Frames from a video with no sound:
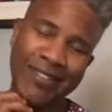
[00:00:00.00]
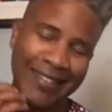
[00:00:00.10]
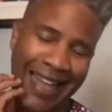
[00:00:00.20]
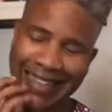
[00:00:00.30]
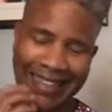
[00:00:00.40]

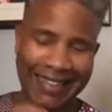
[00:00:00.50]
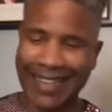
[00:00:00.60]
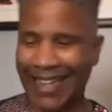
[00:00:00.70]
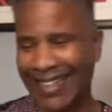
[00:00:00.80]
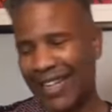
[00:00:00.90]
like he's
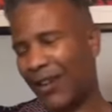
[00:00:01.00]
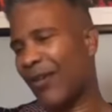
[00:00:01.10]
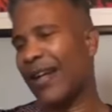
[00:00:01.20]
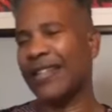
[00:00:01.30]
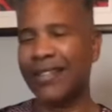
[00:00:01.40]
like
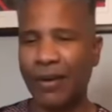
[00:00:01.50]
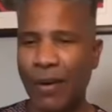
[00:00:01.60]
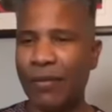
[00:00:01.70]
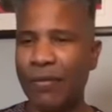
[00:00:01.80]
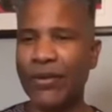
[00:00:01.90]
crazy
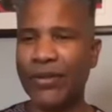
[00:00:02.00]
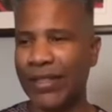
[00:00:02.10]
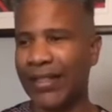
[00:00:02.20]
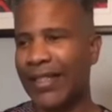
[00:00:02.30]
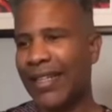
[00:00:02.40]
about music.